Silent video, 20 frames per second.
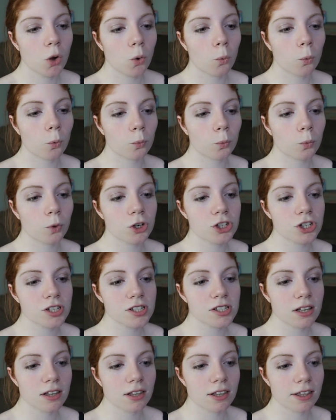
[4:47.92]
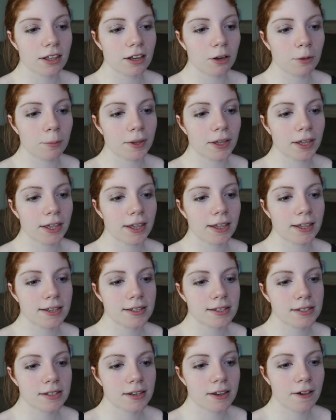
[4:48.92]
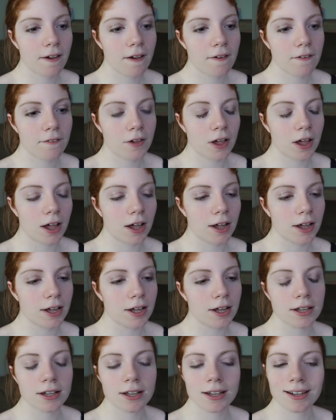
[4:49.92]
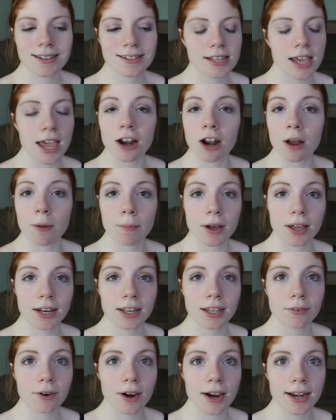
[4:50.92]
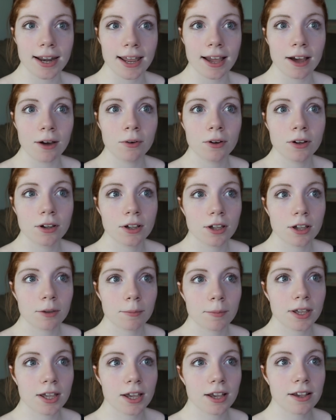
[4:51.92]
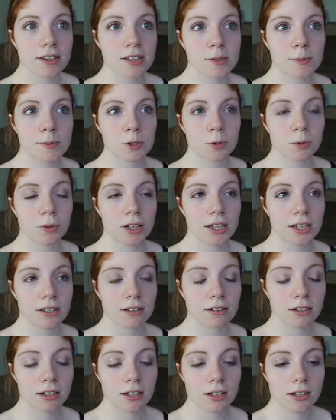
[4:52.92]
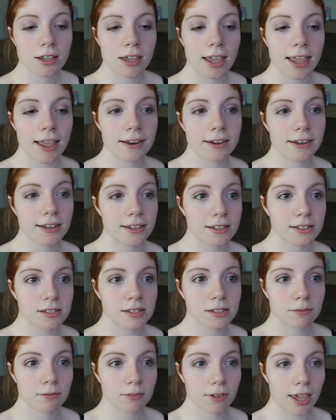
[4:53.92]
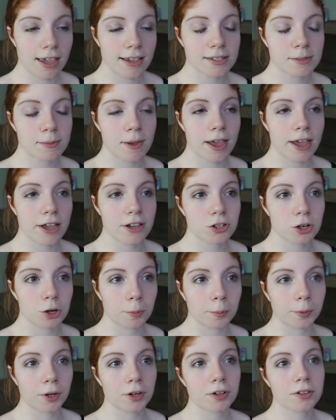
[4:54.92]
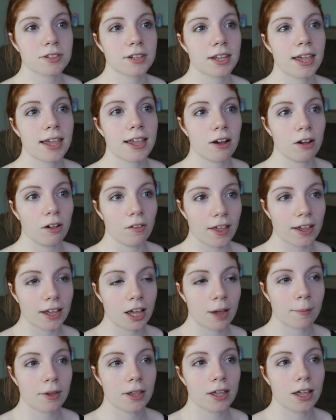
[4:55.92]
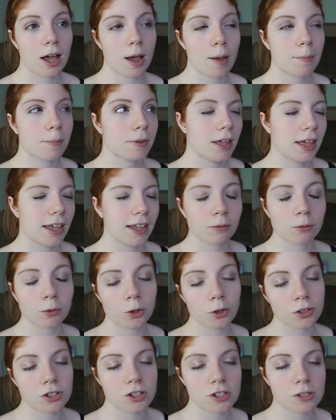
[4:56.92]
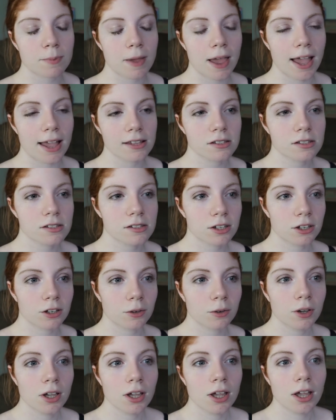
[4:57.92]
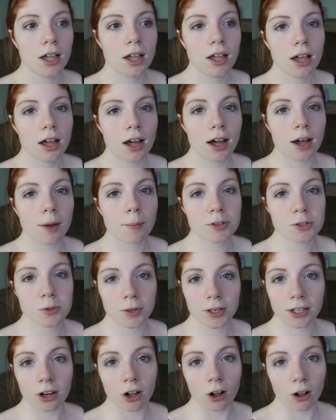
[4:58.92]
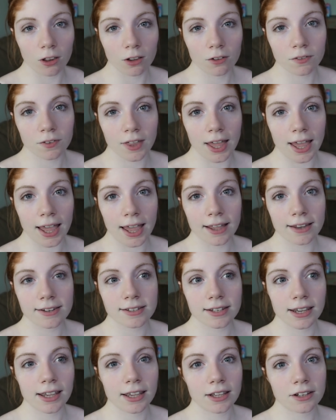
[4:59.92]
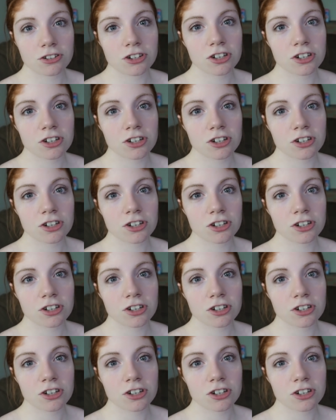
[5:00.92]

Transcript: we're just a little bit uh, tight on money right now because between Andy's cake smash, her birthday, all that coming up, and well, it's just past too. Uh, between all of that and